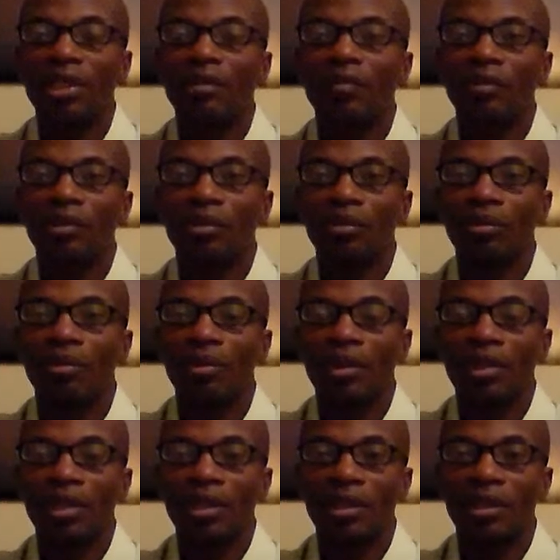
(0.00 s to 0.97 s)
give you
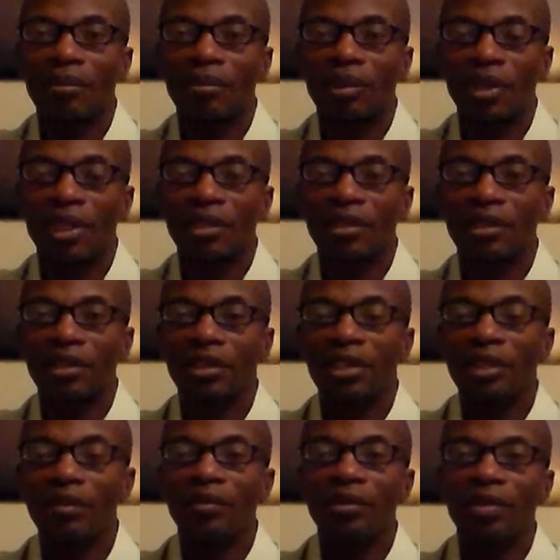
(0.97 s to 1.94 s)
the blessing,
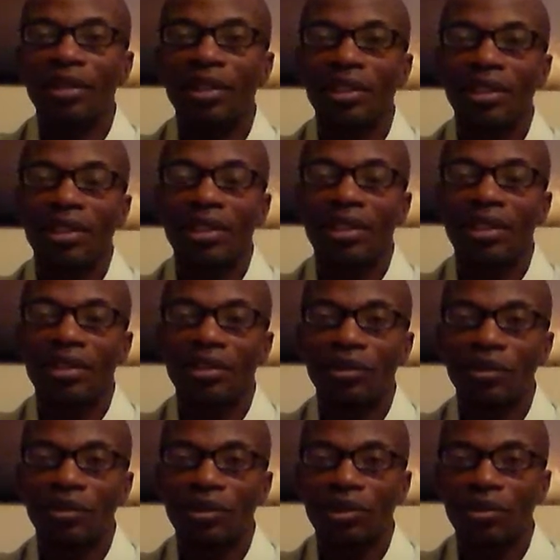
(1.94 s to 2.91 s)
give you the thing
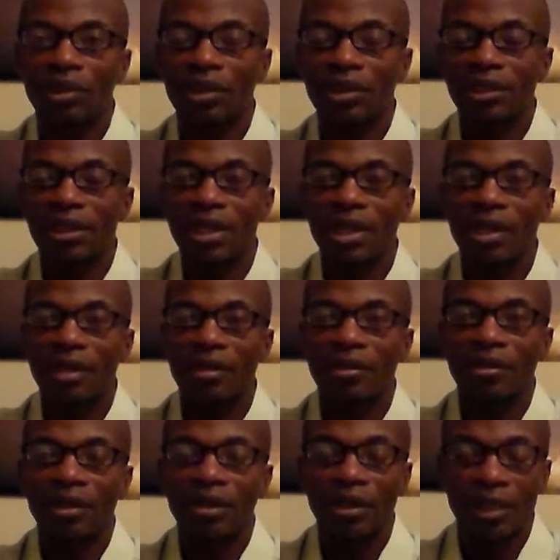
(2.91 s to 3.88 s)
that you so desire.
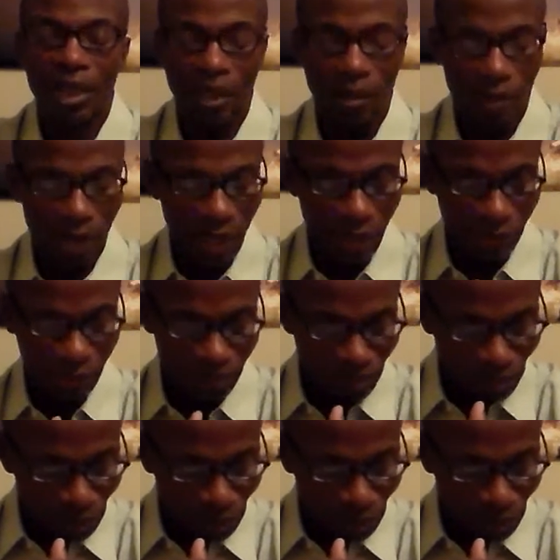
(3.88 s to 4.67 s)
Amen.